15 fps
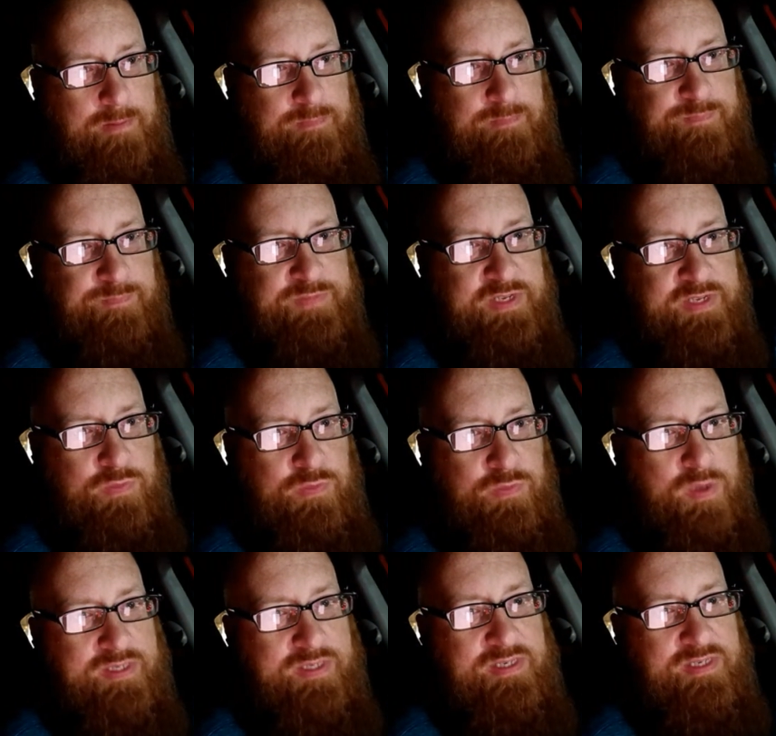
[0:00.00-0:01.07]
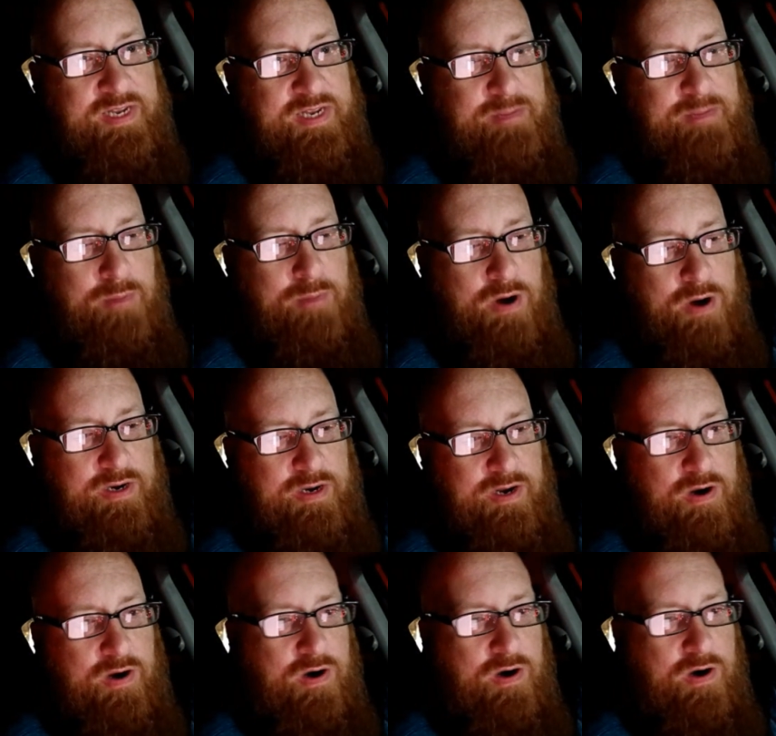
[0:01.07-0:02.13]
So what city market
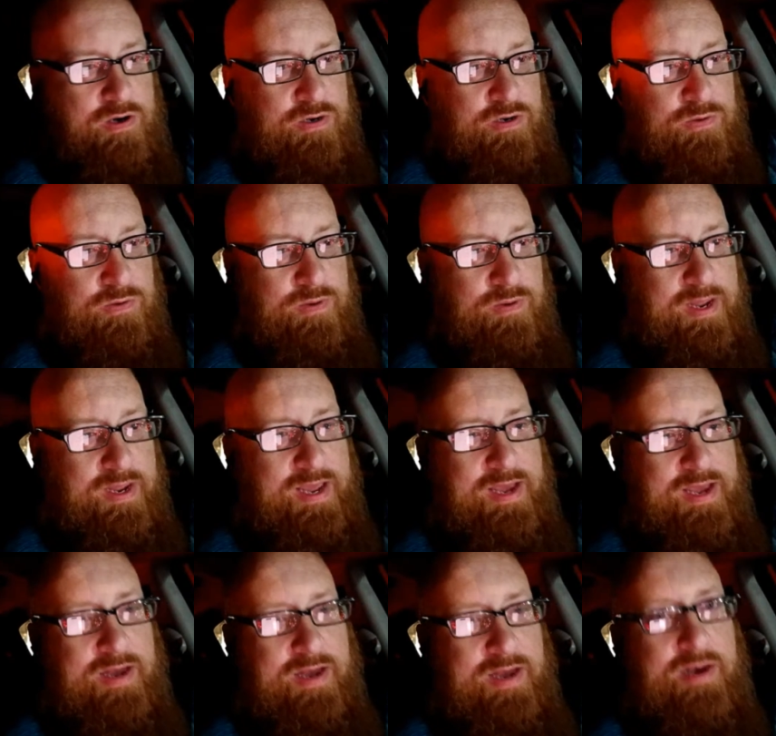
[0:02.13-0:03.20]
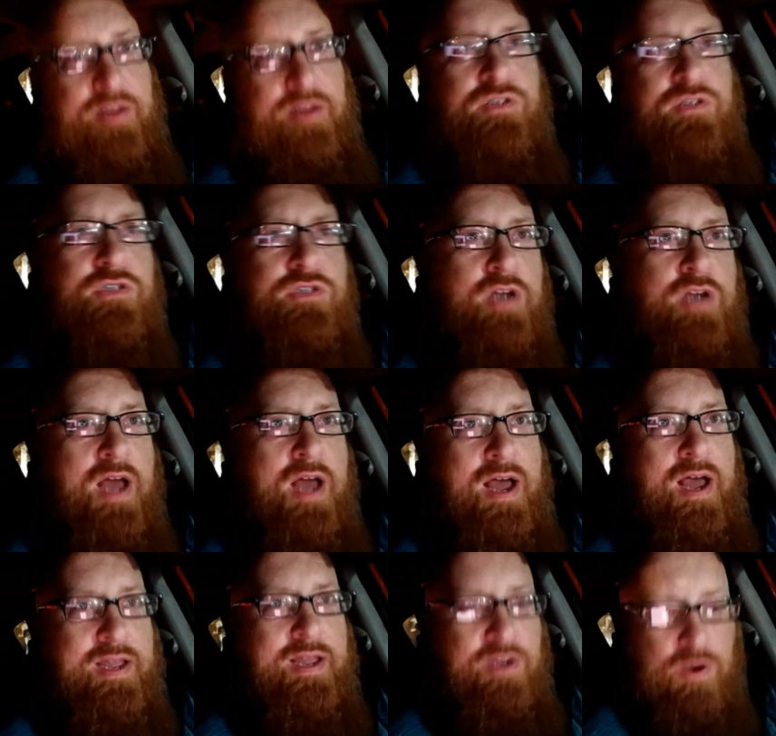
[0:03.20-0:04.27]
are you in? Should I
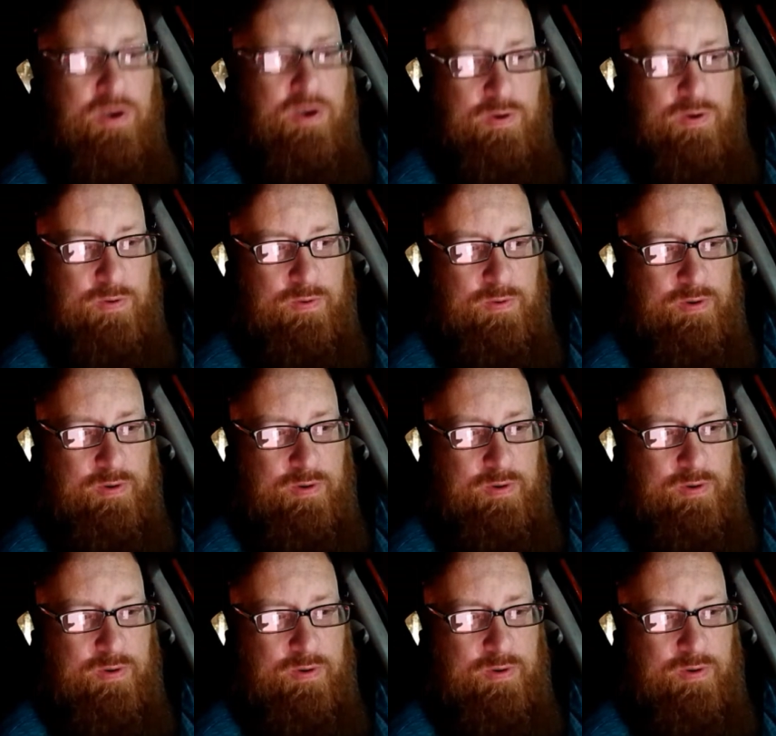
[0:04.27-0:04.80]
go?